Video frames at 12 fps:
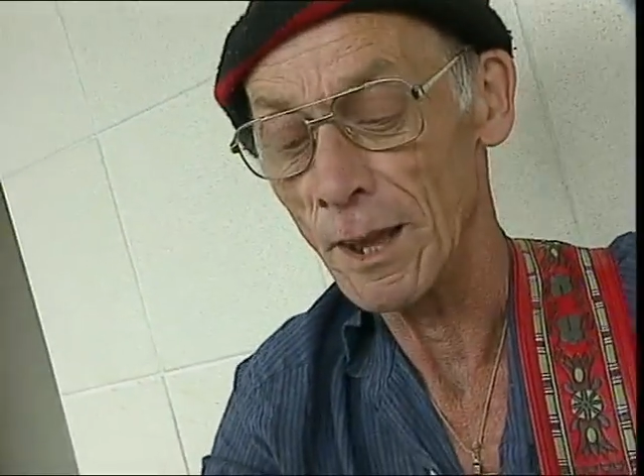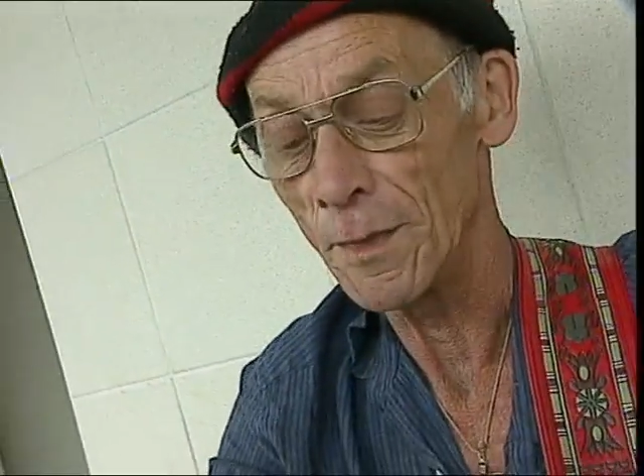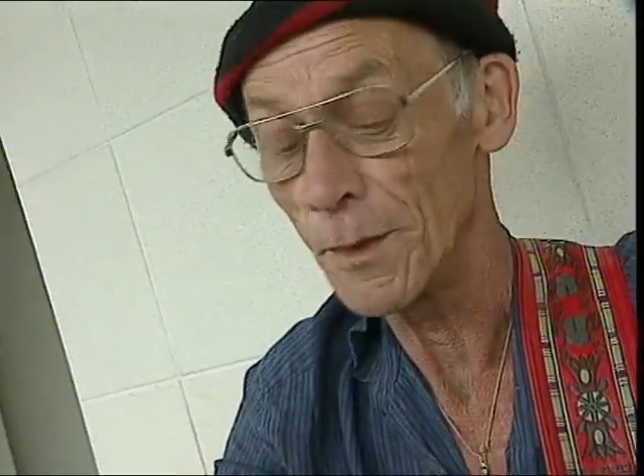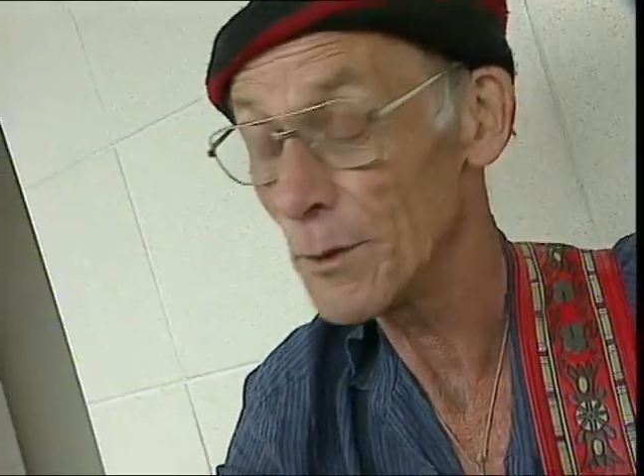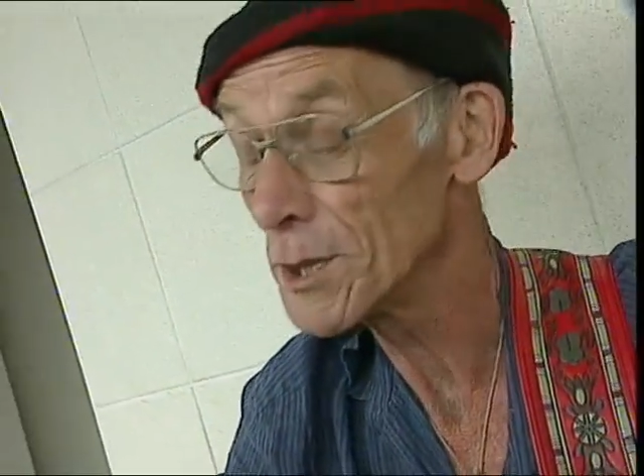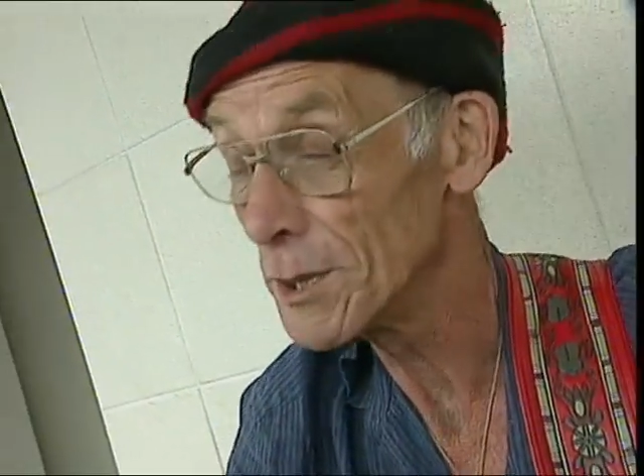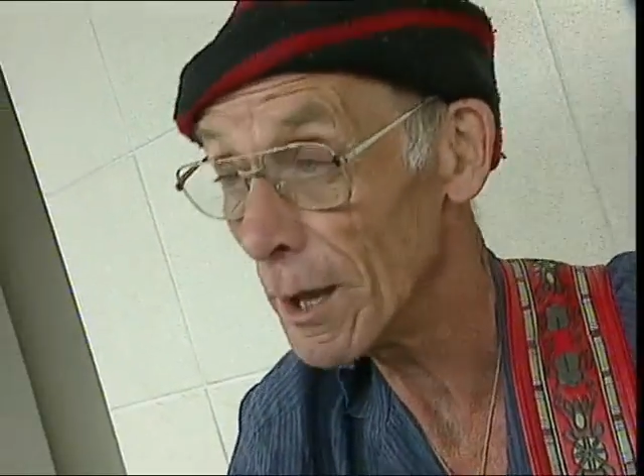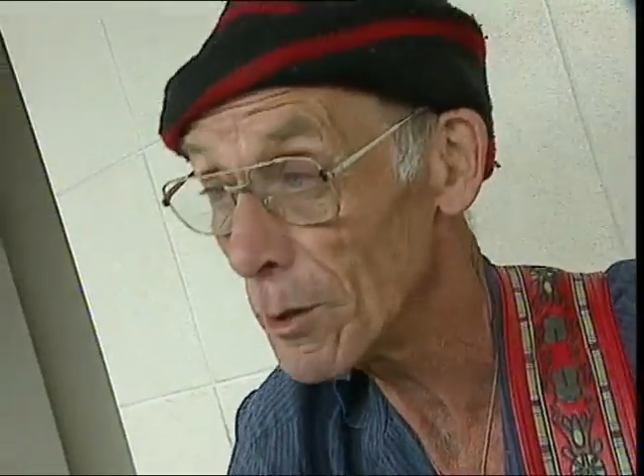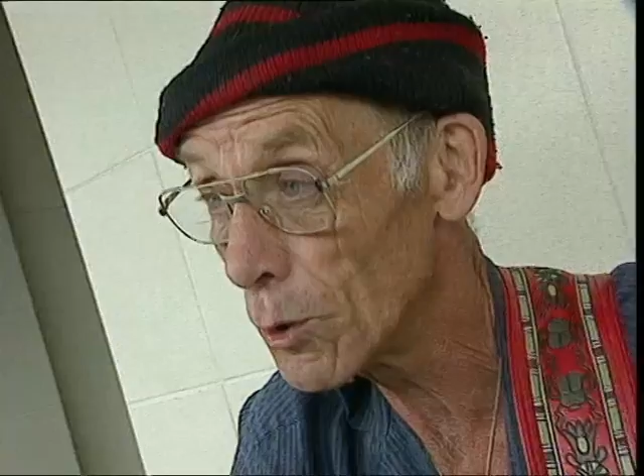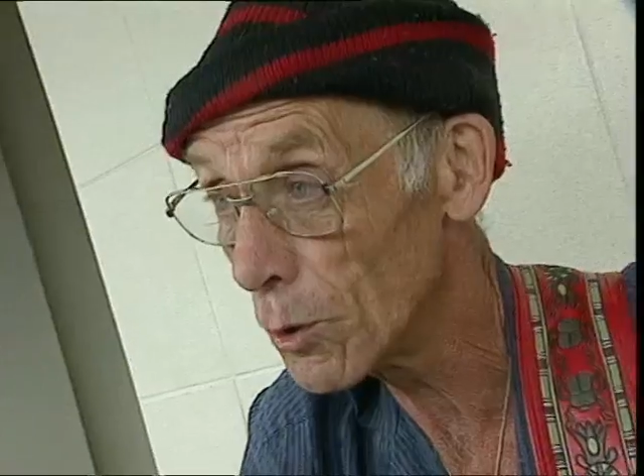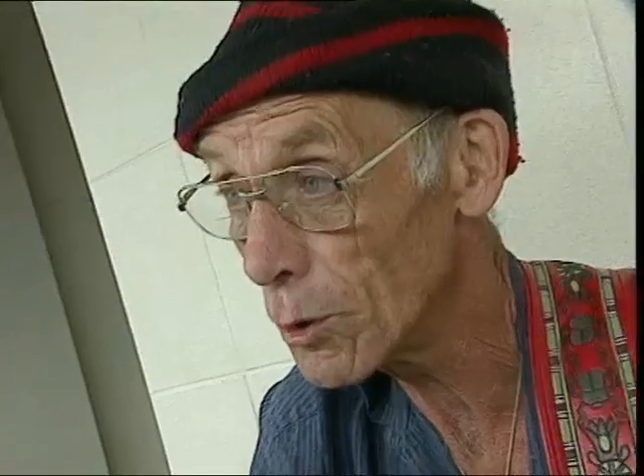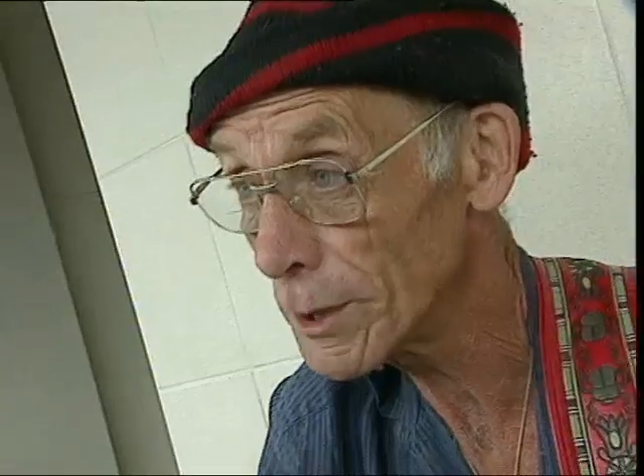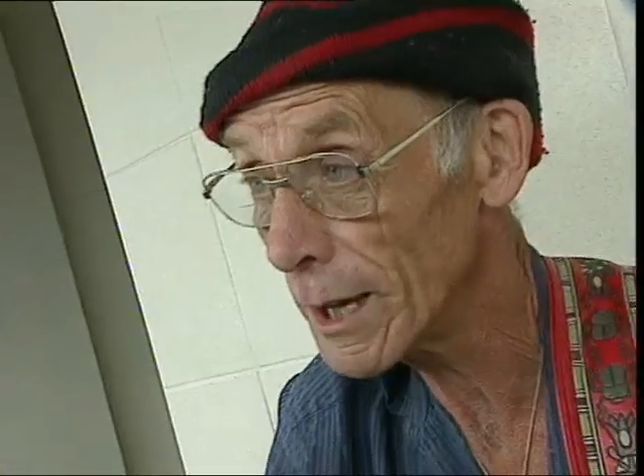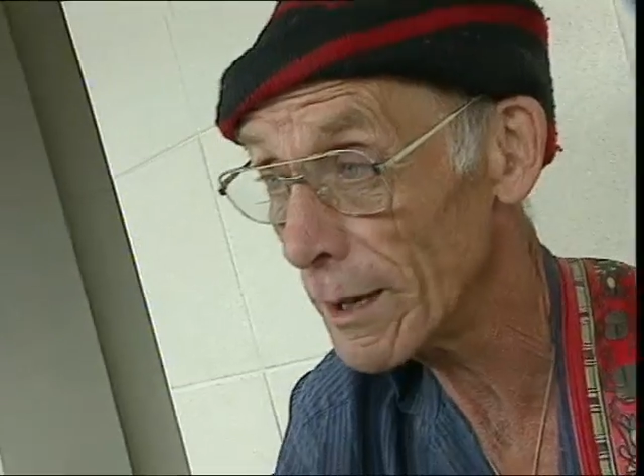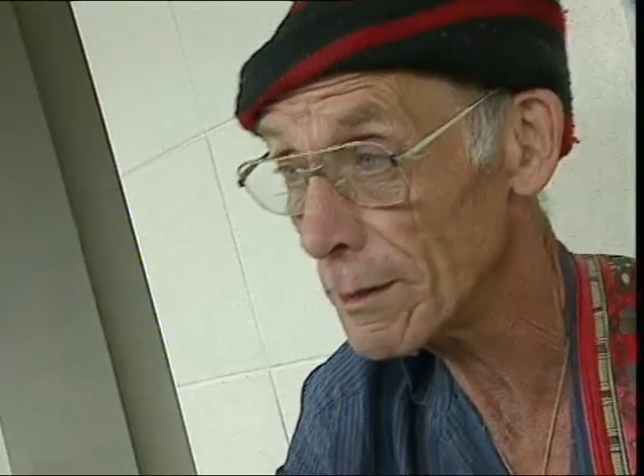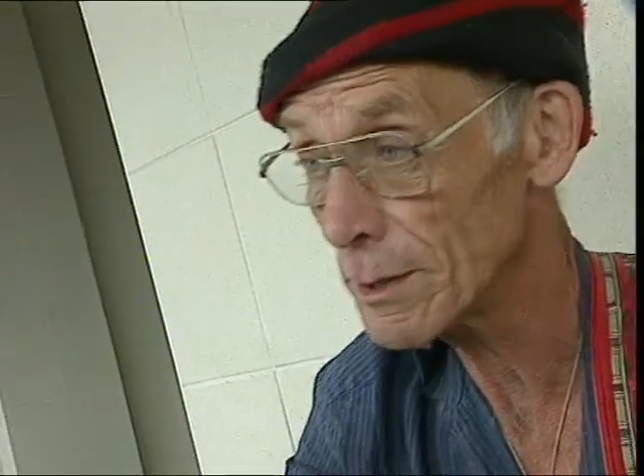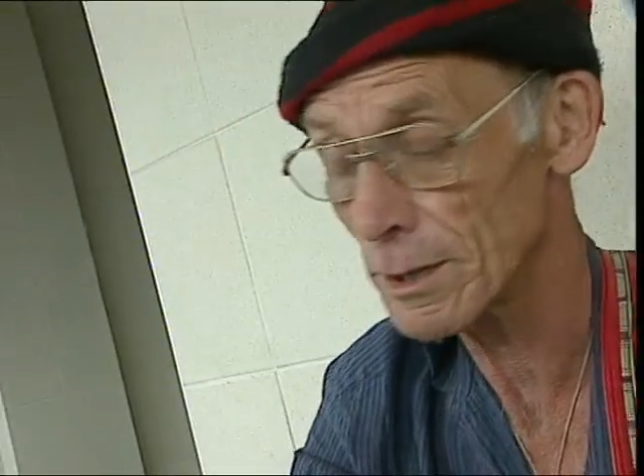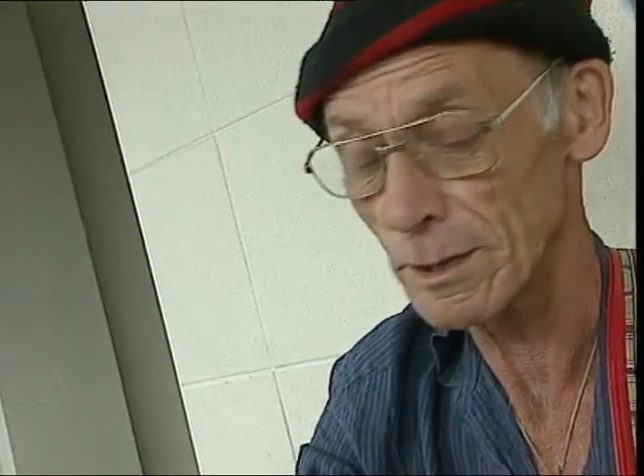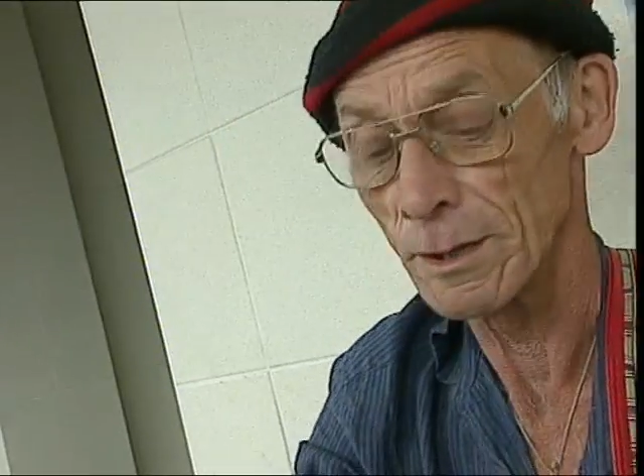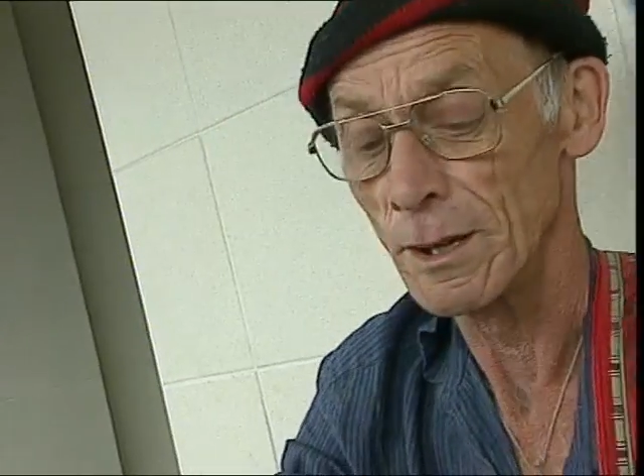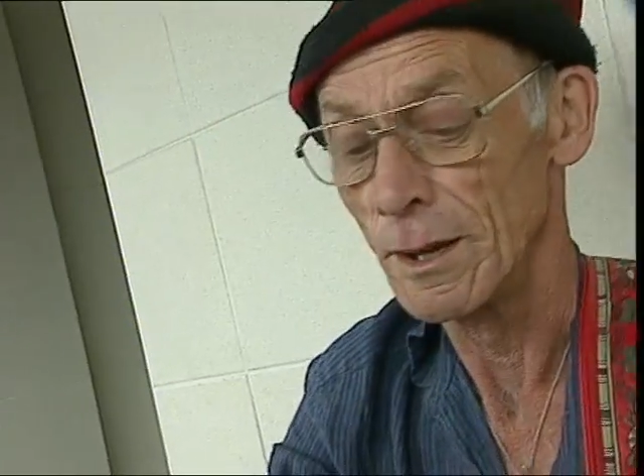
there is no courthouse,